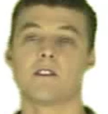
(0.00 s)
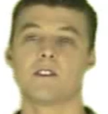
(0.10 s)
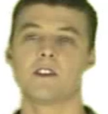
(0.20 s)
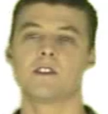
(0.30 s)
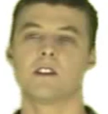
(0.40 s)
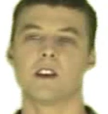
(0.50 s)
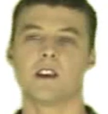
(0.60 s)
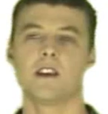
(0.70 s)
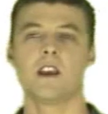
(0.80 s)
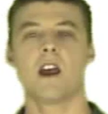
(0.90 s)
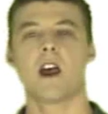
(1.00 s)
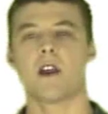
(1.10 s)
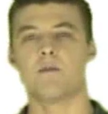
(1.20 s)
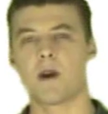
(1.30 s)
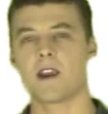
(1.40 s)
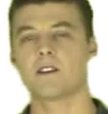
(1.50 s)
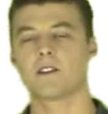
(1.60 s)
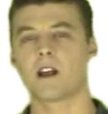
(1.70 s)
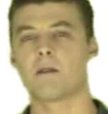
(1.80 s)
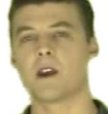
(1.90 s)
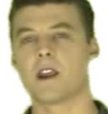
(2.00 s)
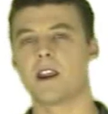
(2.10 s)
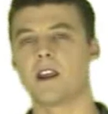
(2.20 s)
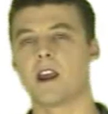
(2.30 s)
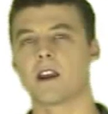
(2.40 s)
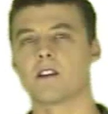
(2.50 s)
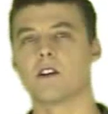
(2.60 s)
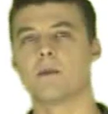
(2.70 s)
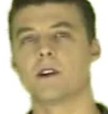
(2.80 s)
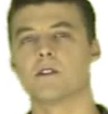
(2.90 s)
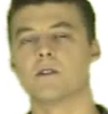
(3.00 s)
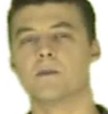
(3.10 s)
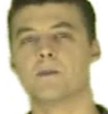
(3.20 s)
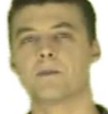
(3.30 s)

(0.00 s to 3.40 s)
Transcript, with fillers: efficiently and make slab heating economical.